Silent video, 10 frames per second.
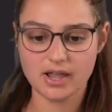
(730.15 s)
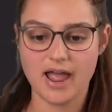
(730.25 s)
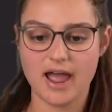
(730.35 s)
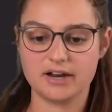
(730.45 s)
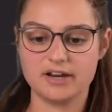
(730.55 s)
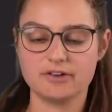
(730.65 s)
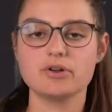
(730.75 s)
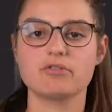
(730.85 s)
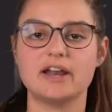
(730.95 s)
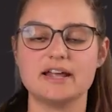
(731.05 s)
And if
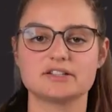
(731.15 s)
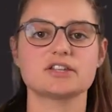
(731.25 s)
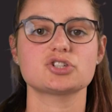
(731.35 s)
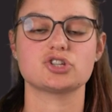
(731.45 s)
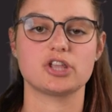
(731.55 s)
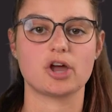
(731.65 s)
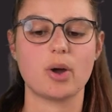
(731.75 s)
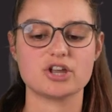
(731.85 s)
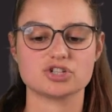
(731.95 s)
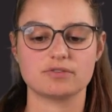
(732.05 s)
we relate this to the
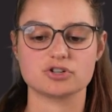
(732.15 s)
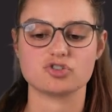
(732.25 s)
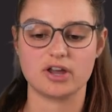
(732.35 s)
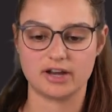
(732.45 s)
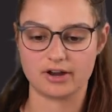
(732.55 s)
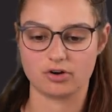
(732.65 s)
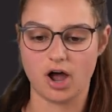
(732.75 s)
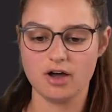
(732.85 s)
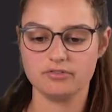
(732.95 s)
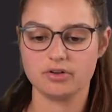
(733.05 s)
equation of a straight line
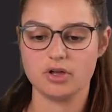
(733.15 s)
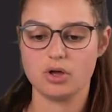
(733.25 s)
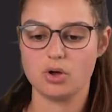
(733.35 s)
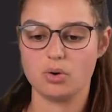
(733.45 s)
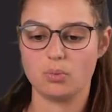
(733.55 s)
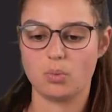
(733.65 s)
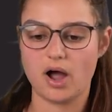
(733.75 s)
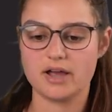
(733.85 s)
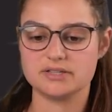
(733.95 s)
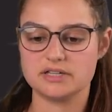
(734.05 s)
graph,
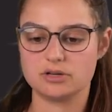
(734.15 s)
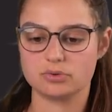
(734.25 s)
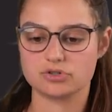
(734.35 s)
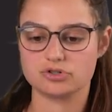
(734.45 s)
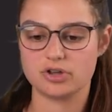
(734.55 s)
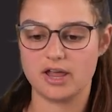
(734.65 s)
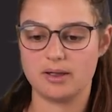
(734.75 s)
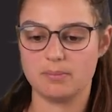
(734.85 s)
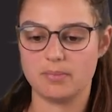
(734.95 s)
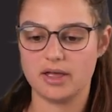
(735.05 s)
y is equals to
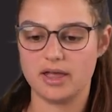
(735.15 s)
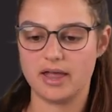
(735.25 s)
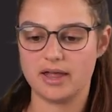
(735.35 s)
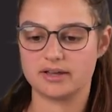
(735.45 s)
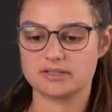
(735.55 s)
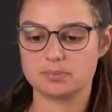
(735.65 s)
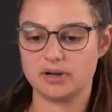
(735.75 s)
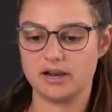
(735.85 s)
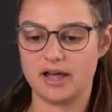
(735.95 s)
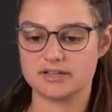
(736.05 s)
mx
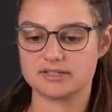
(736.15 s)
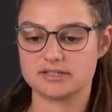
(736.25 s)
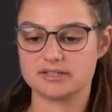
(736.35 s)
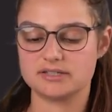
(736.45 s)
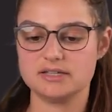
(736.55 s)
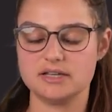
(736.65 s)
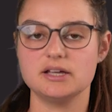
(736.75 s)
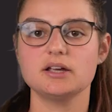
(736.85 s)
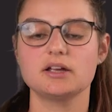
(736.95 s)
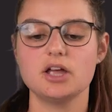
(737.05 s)
plus
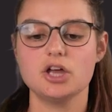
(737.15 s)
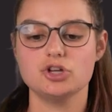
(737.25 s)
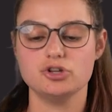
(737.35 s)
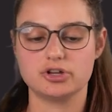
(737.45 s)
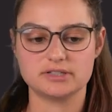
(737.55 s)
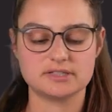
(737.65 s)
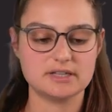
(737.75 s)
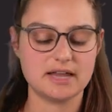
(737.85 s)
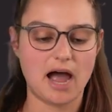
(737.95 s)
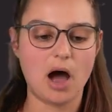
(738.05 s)
c, you can
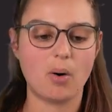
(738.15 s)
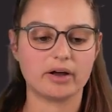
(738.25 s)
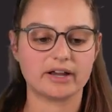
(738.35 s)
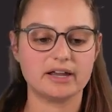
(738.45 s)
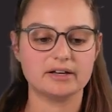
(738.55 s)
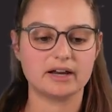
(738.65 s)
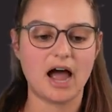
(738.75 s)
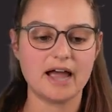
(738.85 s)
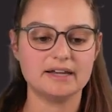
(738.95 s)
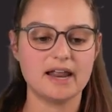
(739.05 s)
see how our
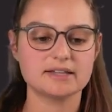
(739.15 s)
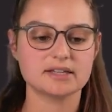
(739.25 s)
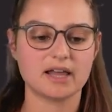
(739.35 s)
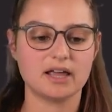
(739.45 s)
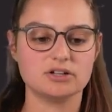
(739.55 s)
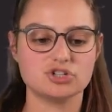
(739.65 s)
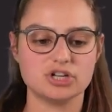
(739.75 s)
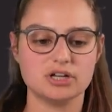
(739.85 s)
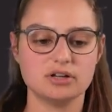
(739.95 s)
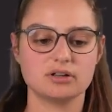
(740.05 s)
kinetic
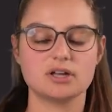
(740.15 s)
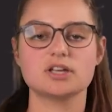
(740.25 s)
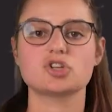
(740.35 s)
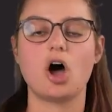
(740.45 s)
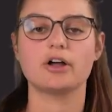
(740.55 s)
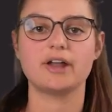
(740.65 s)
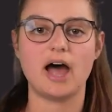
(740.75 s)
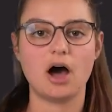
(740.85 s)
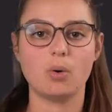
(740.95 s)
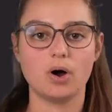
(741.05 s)
energy is on
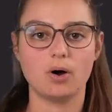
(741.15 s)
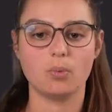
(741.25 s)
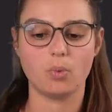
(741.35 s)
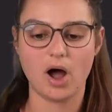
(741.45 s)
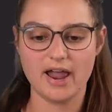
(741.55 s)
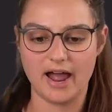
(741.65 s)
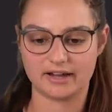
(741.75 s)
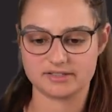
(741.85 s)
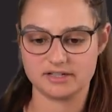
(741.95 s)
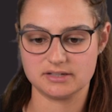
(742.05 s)
our
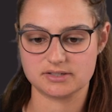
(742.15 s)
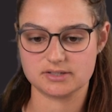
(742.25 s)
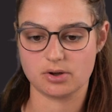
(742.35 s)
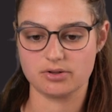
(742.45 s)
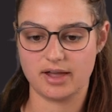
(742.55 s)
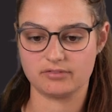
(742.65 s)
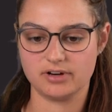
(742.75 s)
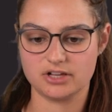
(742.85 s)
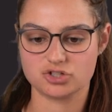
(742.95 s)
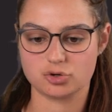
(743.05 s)
y-axis. So that
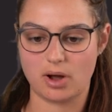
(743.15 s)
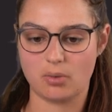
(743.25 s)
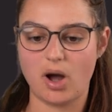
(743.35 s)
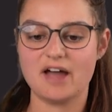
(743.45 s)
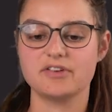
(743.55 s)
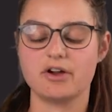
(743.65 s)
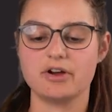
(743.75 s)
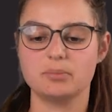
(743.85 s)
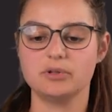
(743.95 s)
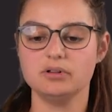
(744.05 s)
relates to our y
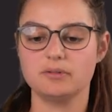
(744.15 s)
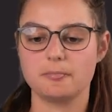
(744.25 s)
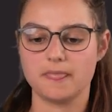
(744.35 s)
variable.